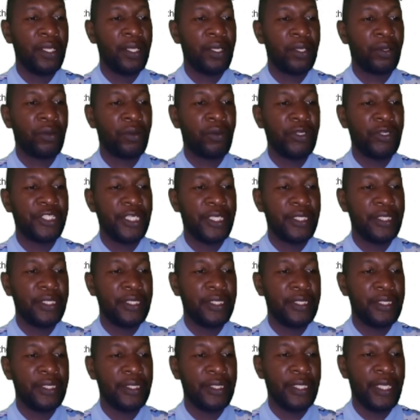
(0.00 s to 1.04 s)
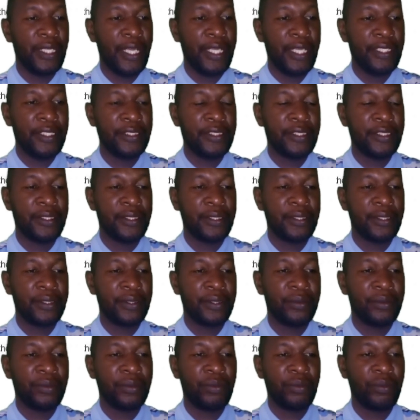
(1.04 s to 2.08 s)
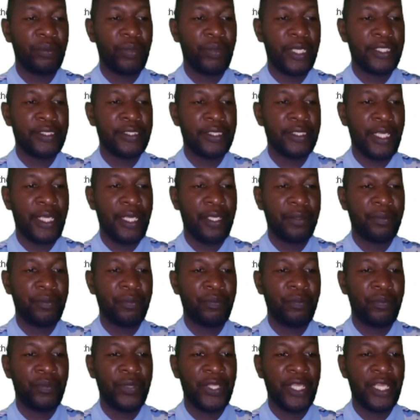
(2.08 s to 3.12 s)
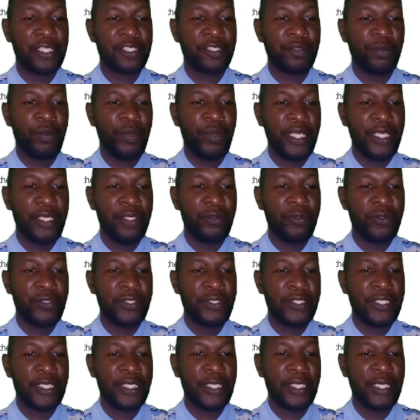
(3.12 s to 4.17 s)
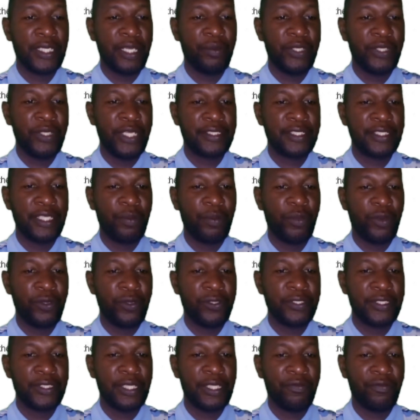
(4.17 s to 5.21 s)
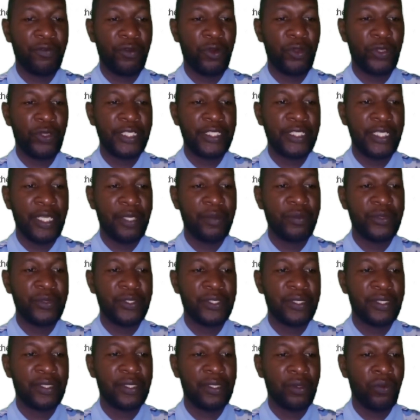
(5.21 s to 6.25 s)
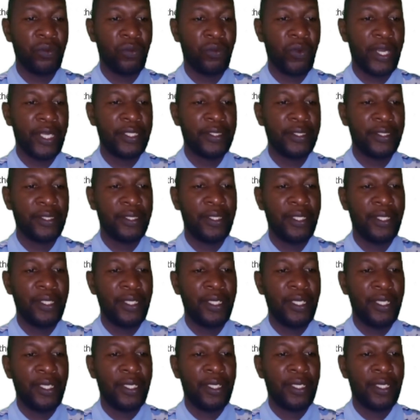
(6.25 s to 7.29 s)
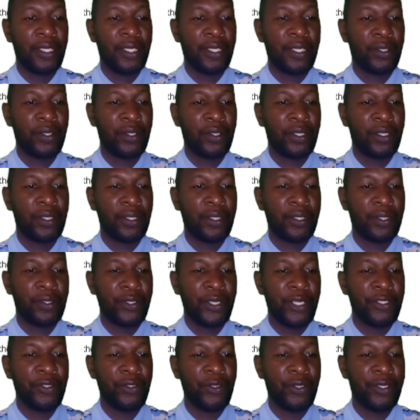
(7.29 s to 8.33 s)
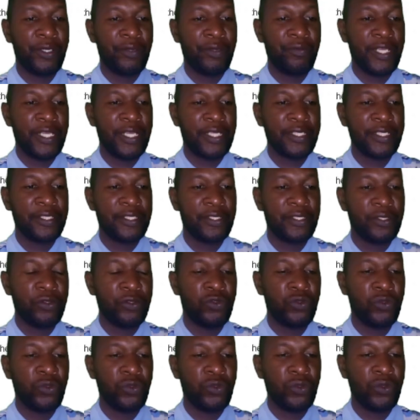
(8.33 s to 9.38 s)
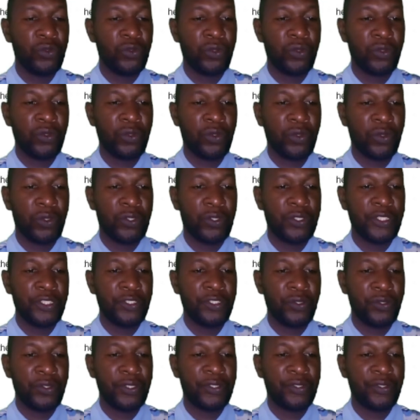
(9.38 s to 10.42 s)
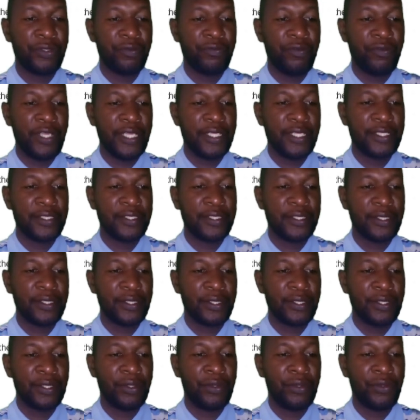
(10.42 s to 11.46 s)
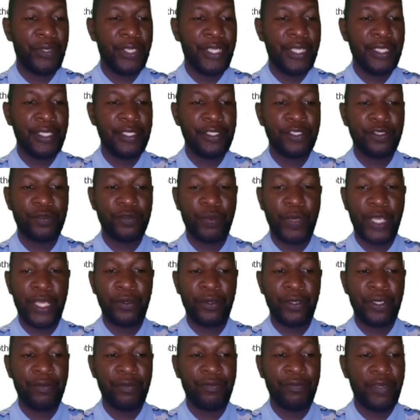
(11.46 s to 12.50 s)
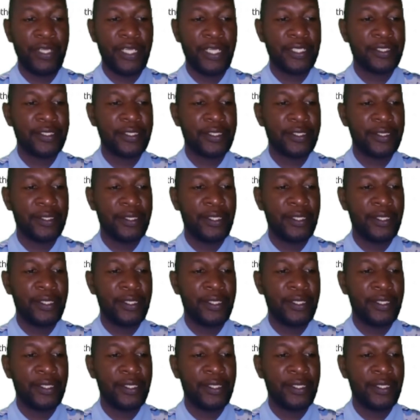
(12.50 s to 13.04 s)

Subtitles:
Question 8, Part A. Explain using named examples the following terms. 1. Cranial reflex. 2. Conditioned reflex. 3. Spinal reflex.